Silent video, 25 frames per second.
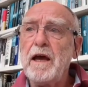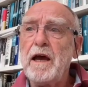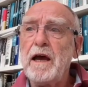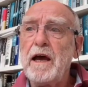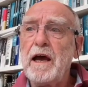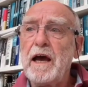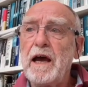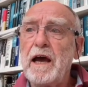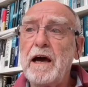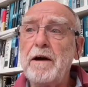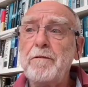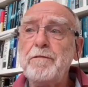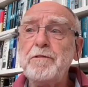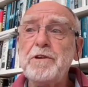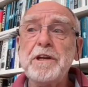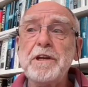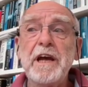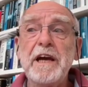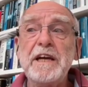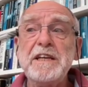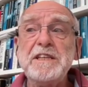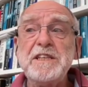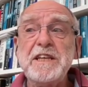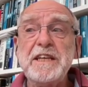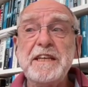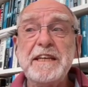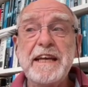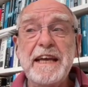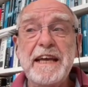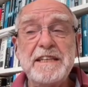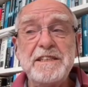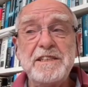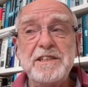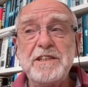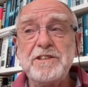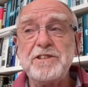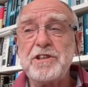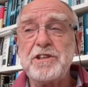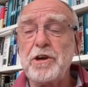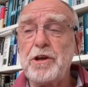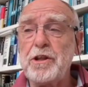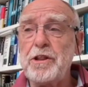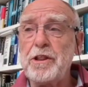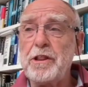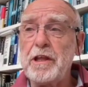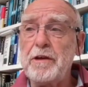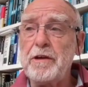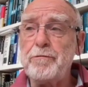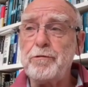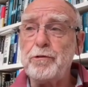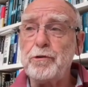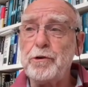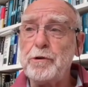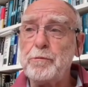After 1980, so therefore,